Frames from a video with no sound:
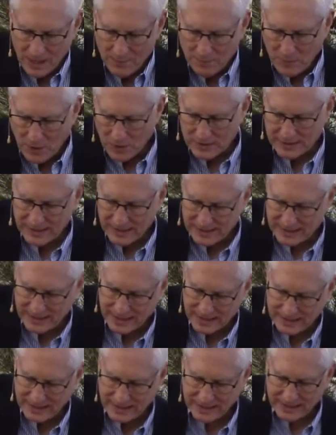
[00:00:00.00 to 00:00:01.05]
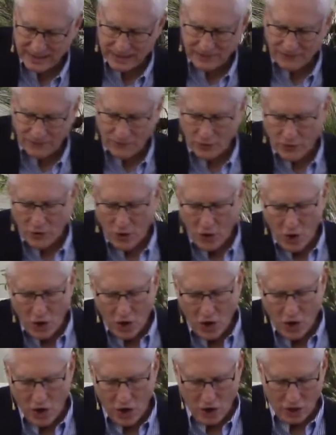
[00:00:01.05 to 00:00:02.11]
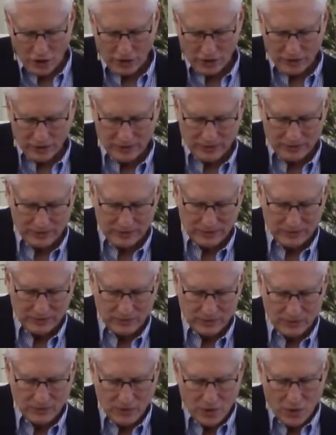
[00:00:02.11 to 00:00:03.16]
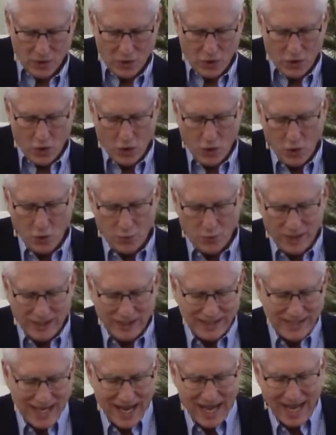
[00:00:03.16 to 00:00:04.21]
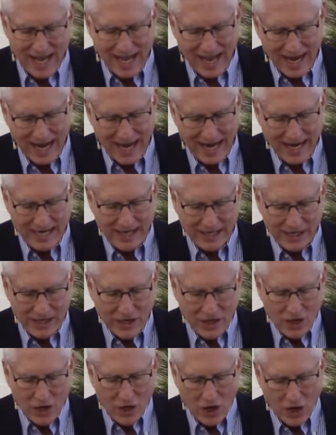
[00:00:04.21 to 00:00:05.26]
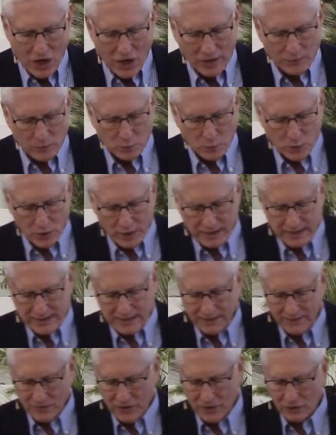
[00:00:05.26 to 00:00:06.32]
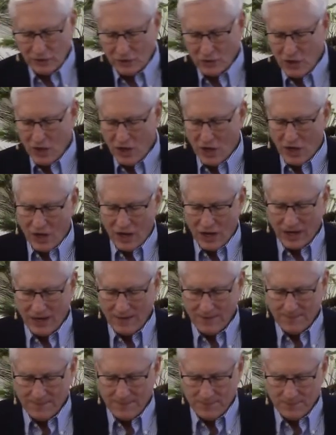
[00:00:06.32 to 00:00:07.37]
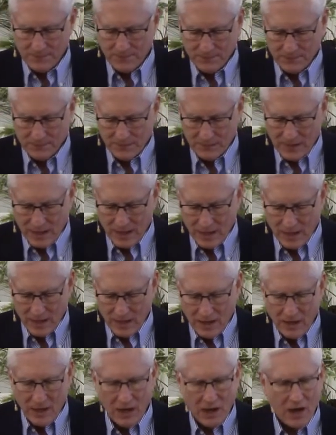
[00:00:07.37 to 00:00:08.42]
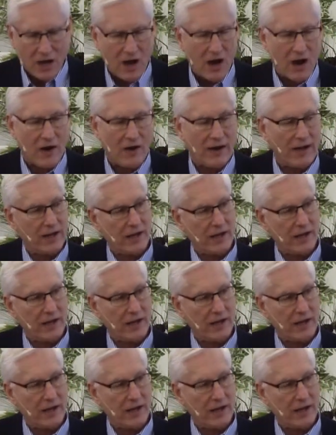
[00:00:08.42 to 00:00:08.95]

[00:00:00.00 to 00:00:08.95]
Paul says this He says, For all who rely on works of the law are